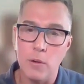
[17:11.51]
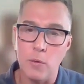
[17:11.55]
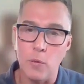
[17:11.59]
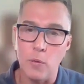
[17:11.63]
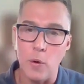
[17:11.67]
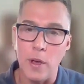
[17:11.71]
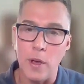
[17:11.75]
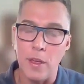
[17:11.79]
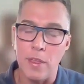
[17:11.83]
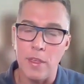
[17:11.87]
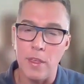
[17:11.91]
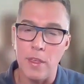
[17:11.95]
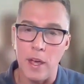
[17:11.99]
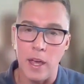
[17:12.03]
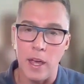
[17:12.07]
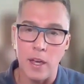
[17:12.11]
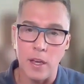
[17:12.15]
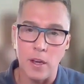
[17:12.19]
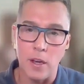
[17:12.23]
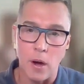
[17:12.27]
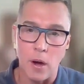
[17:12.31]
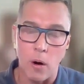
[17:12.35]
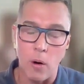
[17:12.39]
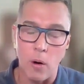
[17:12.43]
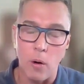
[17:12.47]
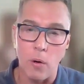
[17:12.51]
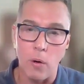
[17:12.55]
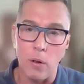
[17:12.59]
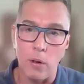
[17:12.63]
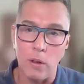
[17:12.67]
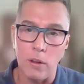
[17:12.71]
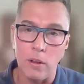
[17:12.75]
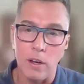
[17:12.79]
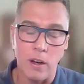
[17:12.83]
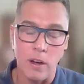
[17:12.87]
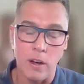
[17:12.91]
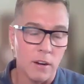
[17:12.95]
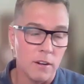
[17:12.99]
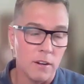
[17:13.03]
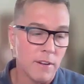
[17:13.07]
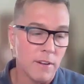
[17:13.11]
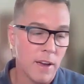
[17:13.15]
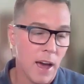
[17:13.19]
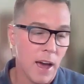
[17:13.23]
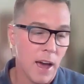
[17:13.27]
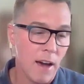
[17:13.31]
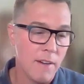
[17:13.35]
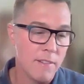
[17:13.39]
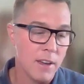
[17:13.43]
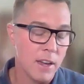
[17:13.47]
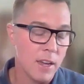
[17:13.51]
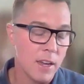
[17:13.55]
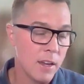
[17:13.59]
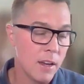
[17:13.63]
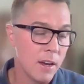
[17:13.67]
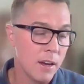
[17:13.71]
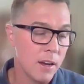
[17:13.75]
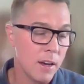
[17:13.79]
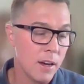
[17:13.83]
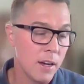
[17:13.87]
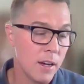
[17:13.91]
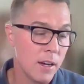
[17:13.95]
with a goal of having